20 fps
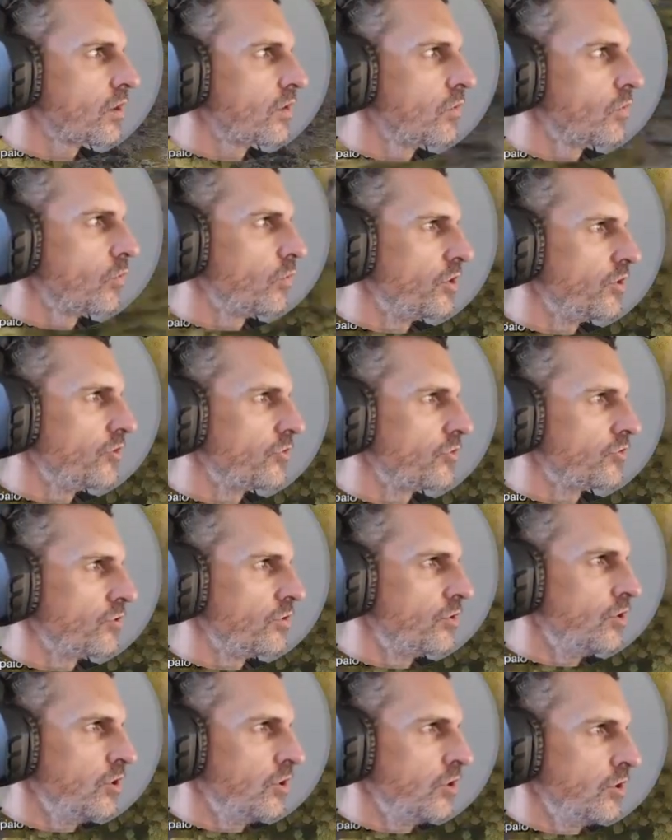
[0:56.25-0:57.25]
which
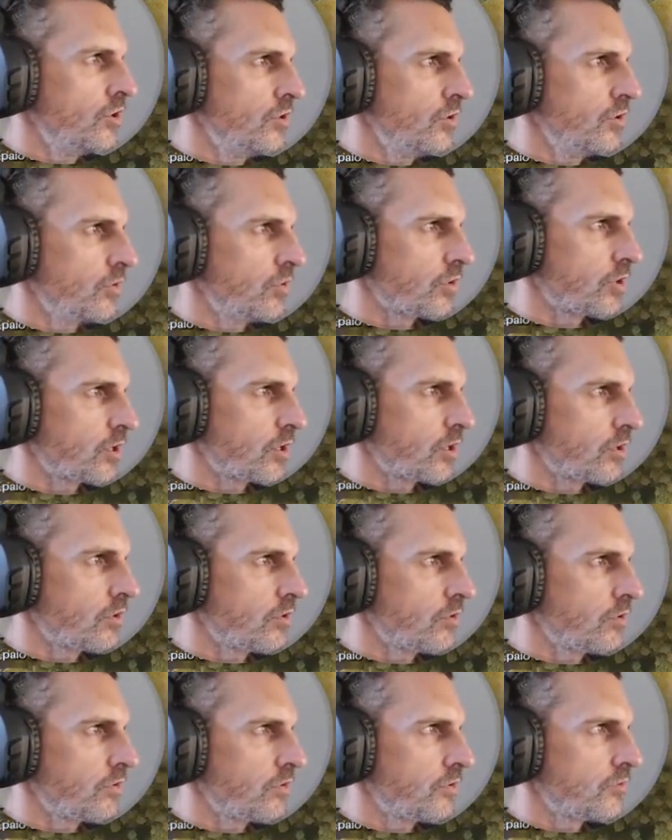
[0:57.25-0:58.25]
can
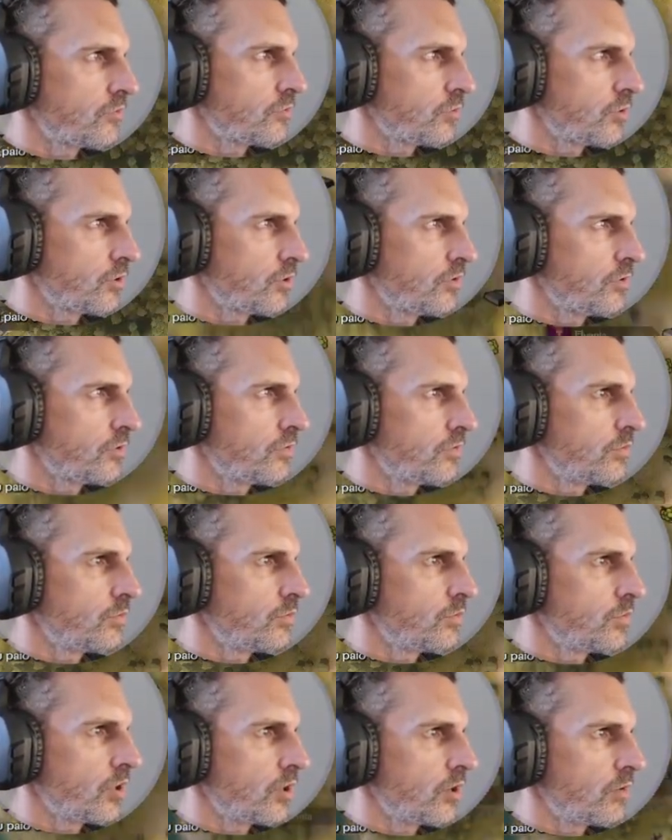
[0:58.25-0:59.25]
go to this one,
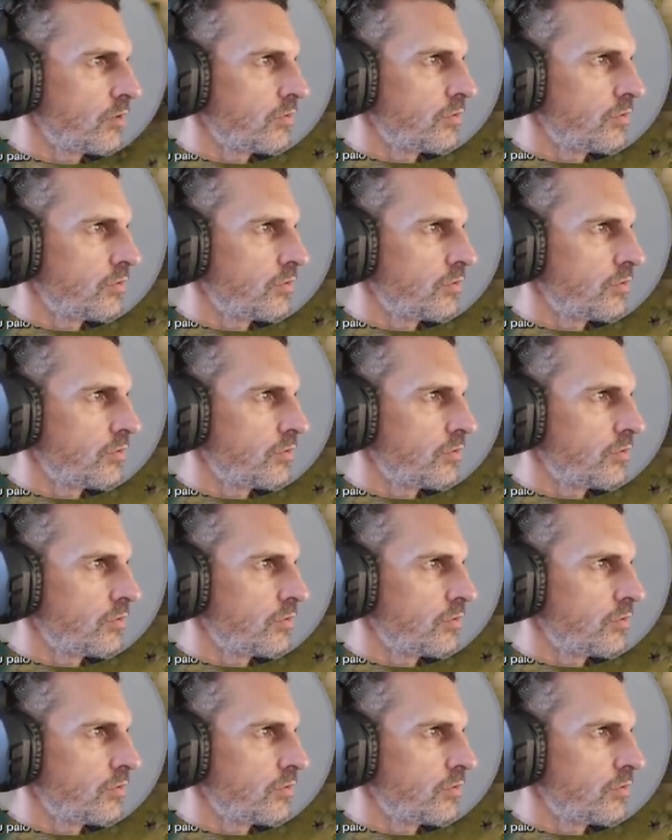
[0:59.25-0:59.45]
but